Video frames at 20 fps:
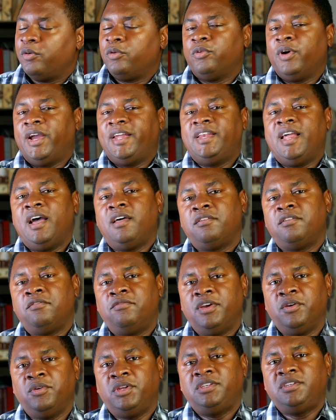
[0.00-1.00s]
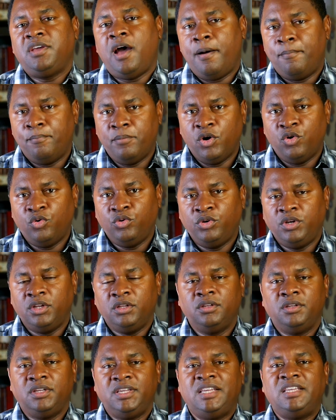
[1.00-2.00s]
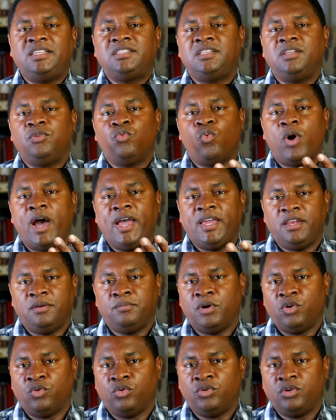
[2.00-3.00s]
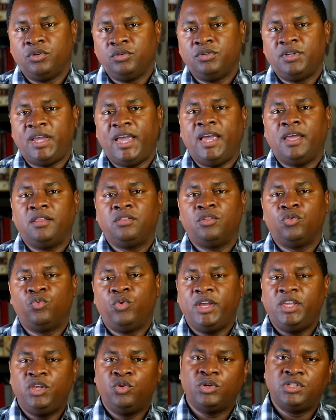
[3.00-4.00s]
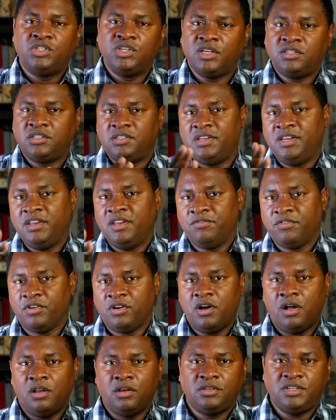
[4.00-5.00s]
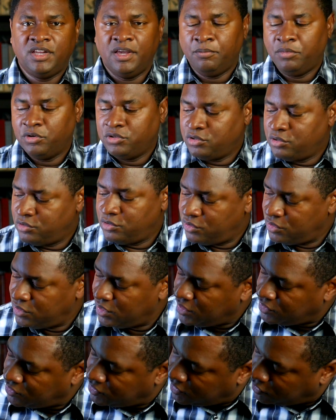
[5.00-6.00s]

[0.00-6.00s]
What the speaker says: Right now, the very top mode is the white mode, and the way you adjust the different color temperatures is